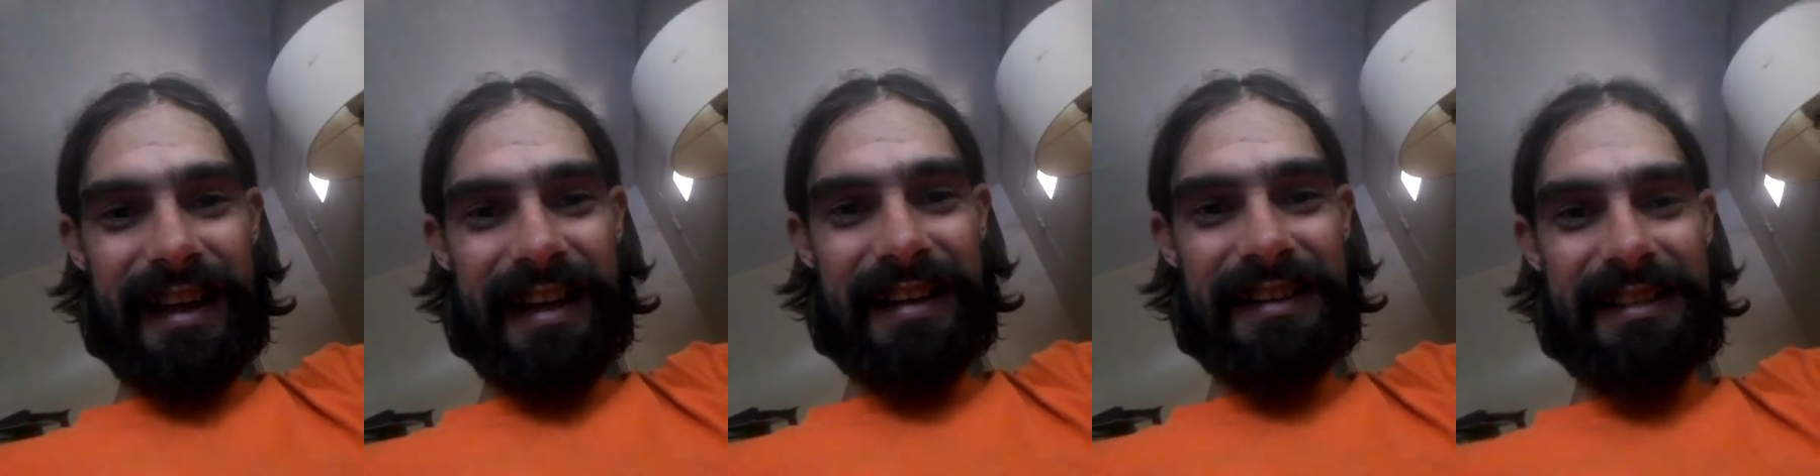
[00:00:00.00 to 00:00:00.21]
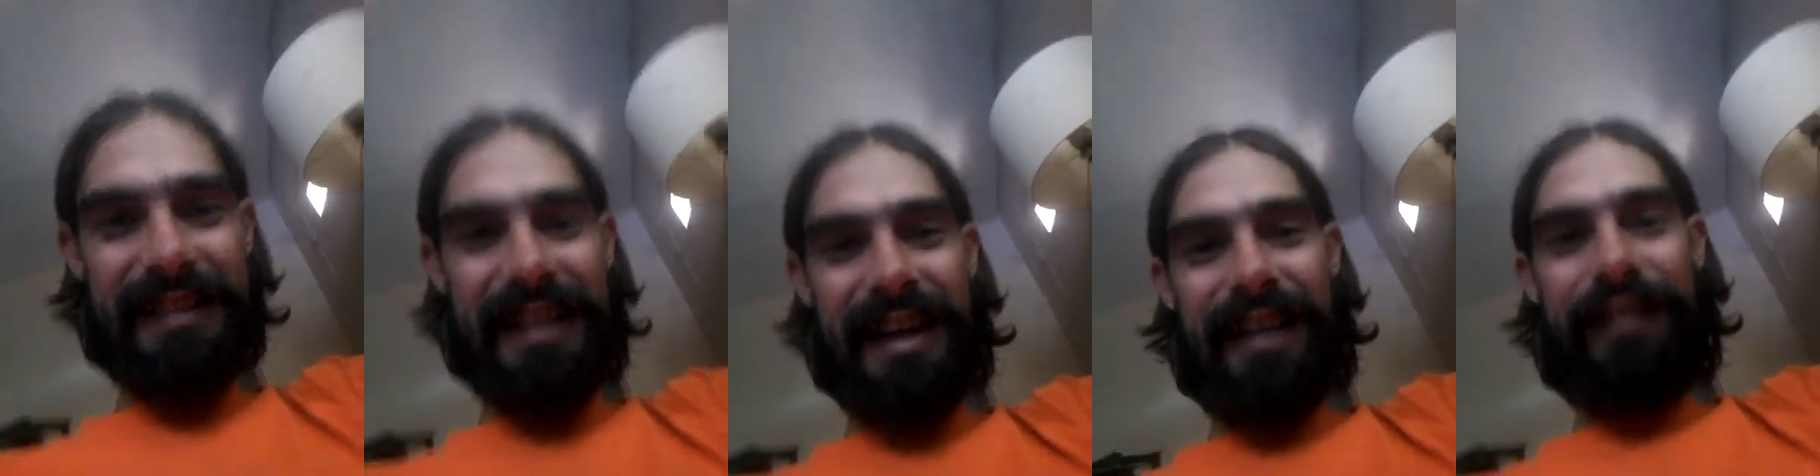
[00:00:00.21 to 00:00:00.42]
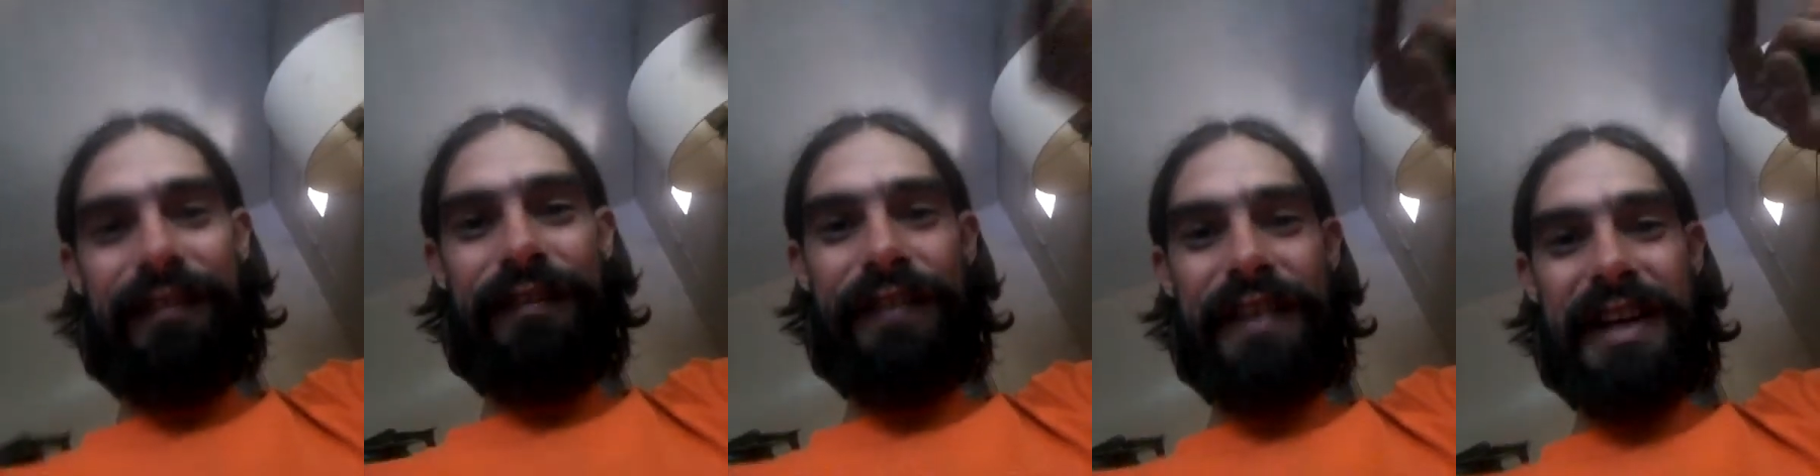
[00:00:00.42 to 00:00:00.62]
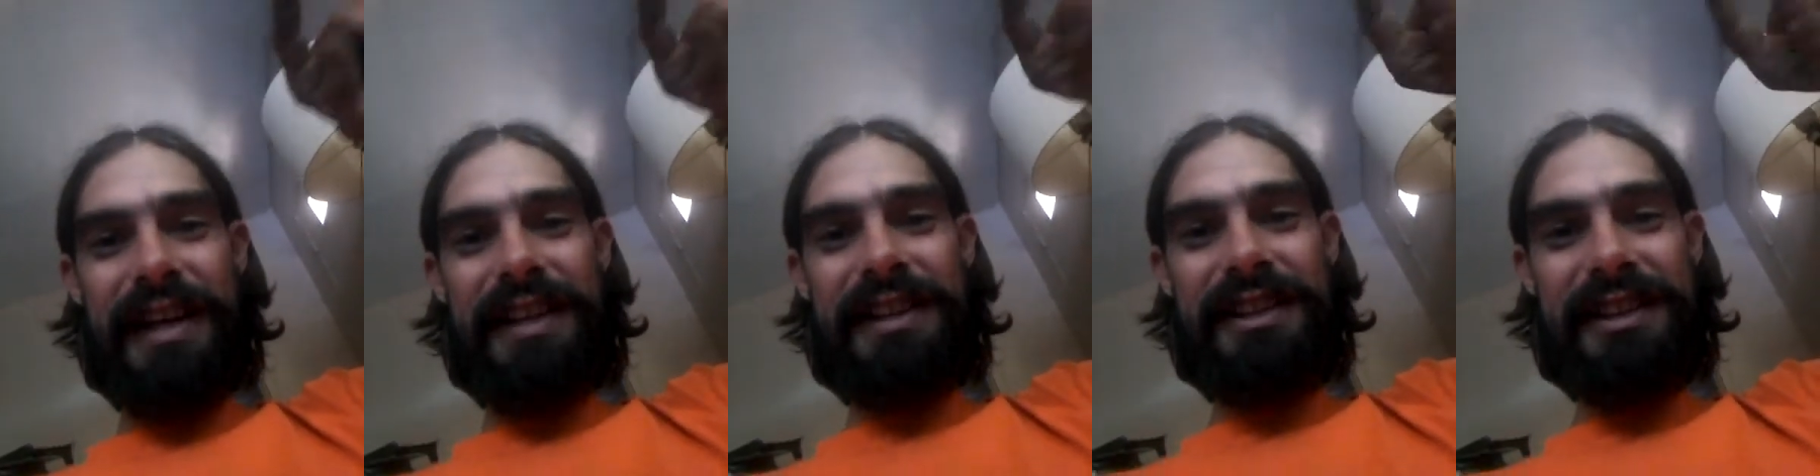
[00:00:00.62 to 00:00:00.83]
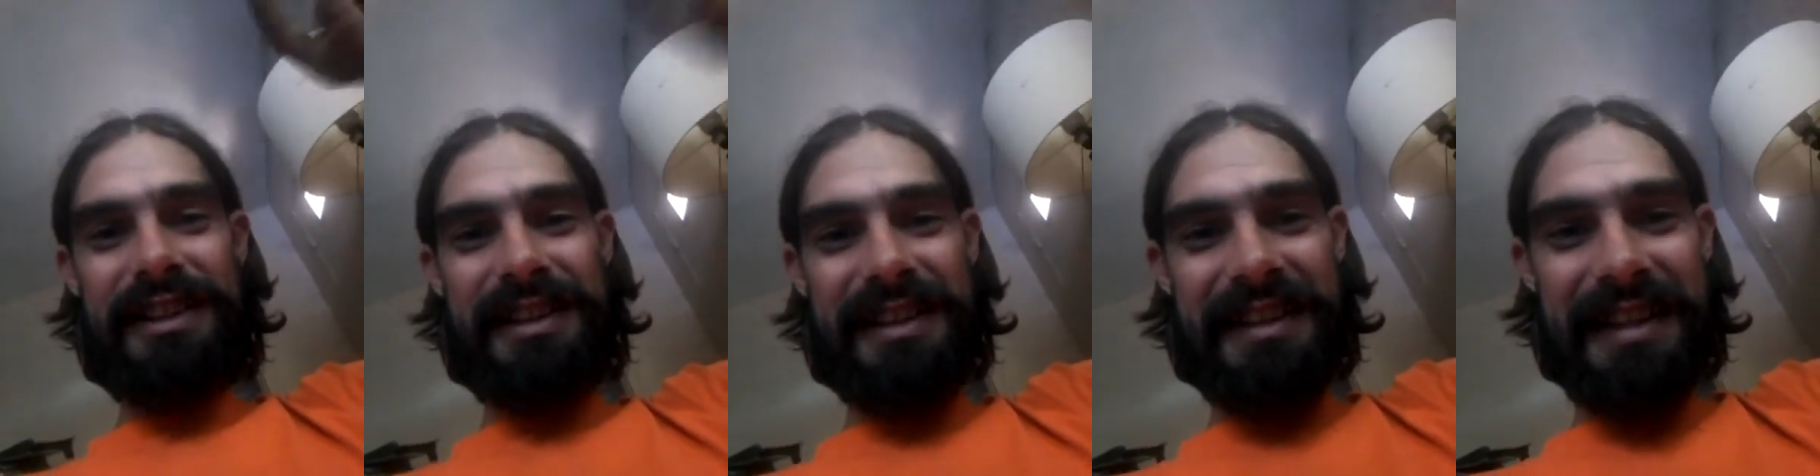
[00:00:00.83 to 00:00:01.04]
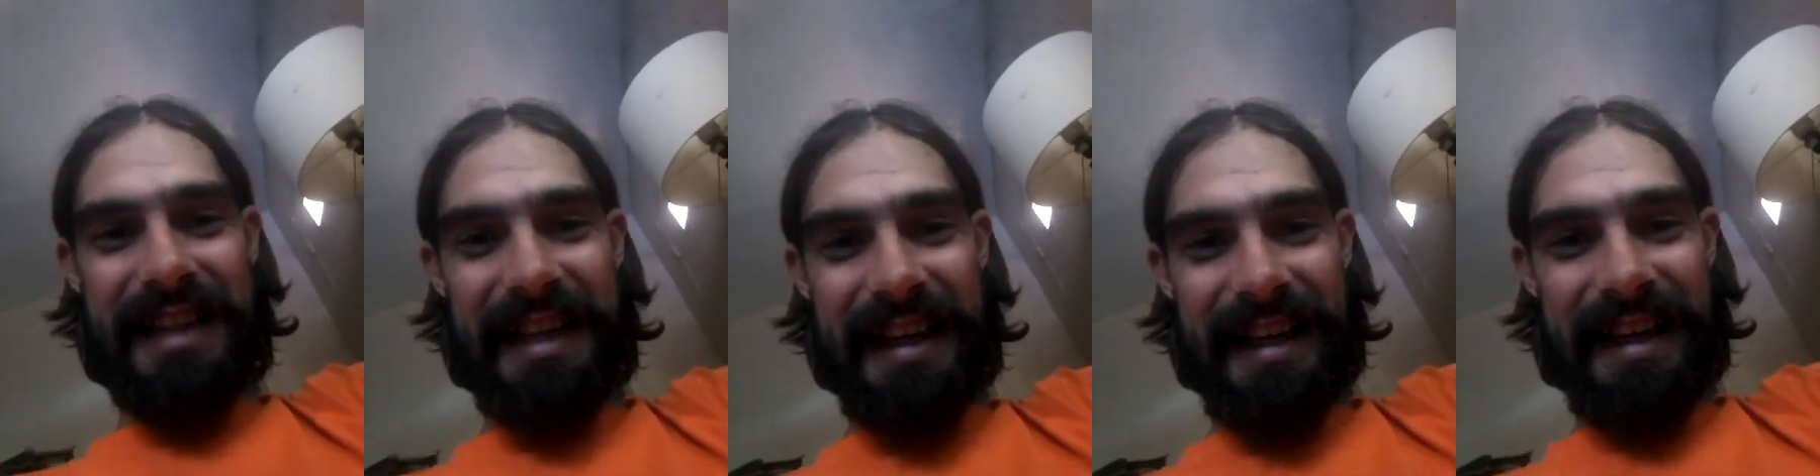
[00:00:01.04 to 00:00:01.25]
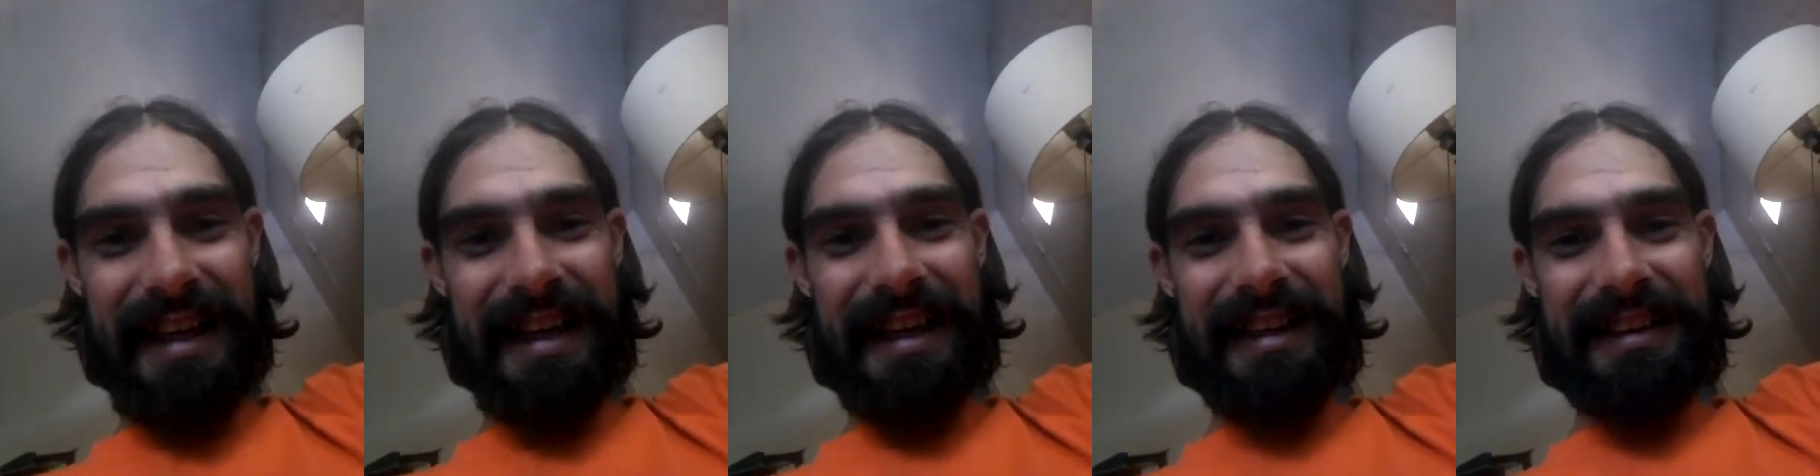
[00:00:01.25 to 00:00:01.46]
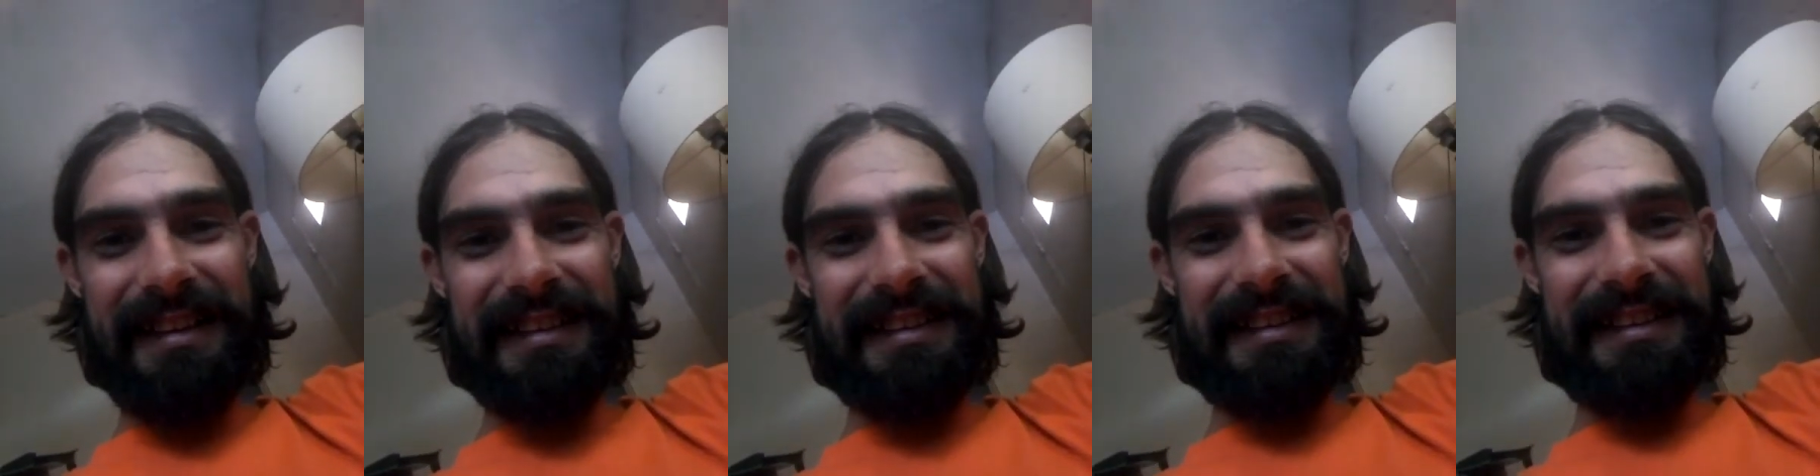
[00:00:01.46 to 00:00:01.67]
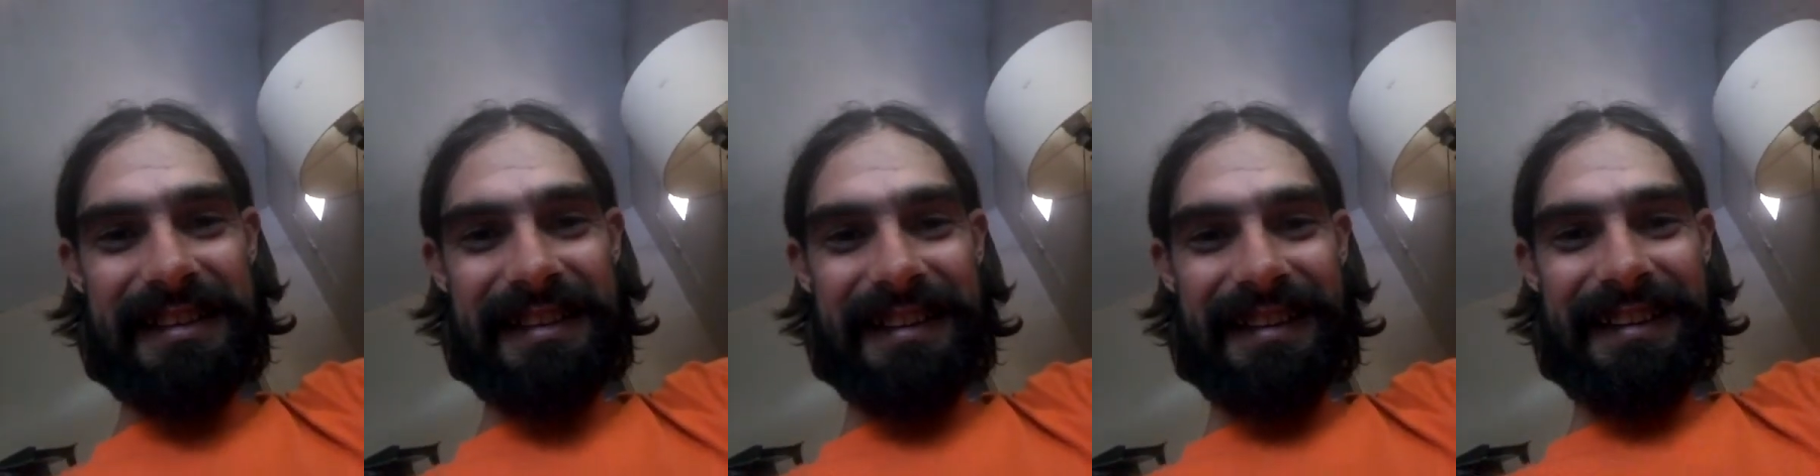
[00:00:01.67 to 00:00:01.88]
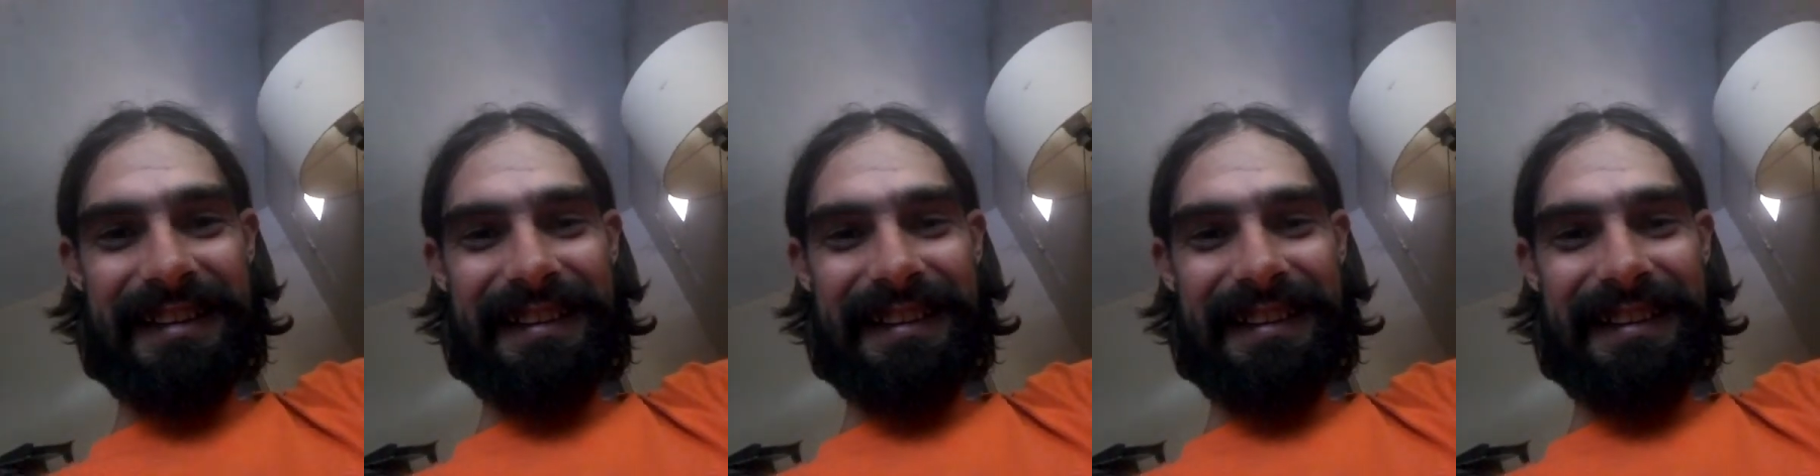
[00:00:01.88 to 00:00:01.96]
I said fish sticks.